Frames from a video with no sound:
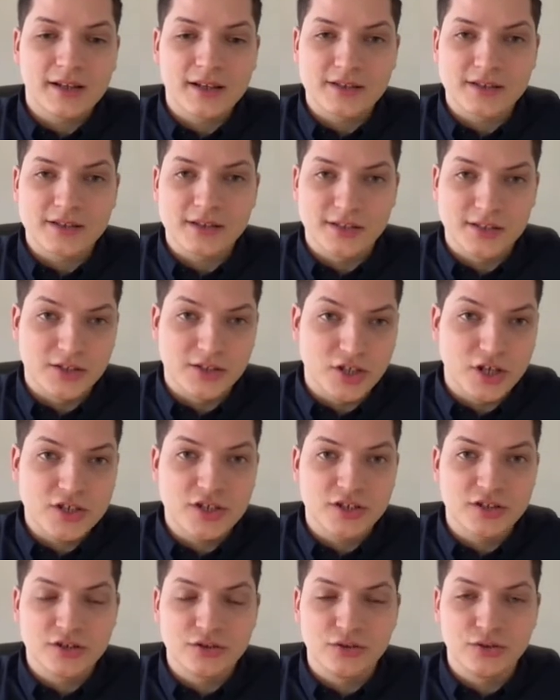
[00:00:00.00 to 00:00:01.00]
as a
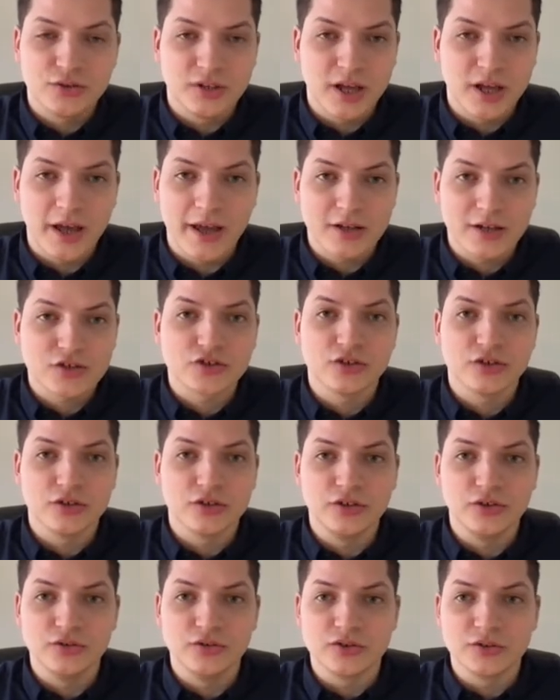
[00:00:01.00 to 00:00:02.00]
suggestion to an actual
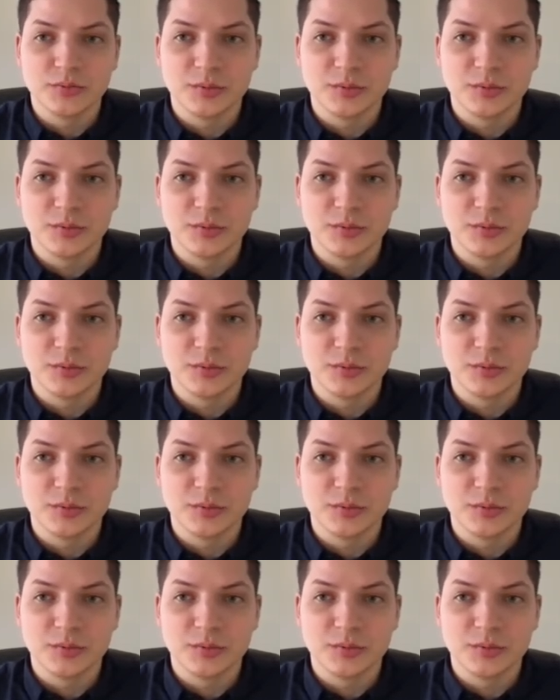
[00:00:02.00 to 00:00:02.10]
user,